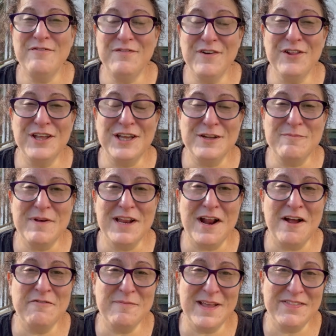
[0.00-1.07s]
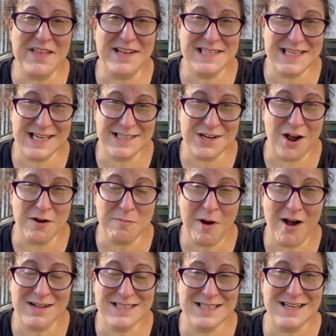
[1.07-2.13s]
I fully admit I've made that TikTok
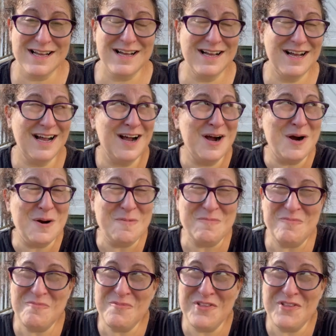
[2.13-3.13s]
pasta um,